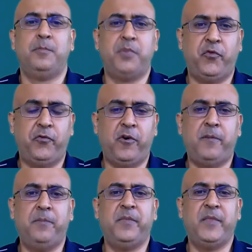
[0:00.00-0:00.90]

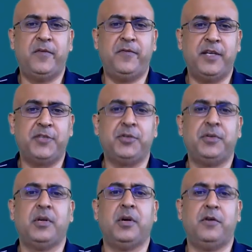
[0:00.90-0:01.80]
perform the
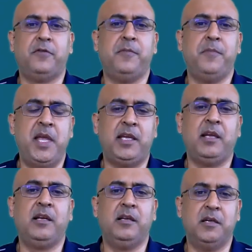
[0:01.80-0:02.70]
function of
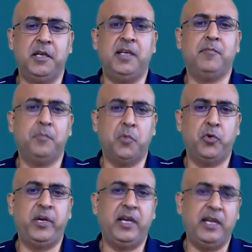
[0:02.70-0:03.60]
making learning
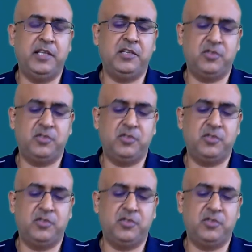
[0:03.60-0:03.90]
more engaging.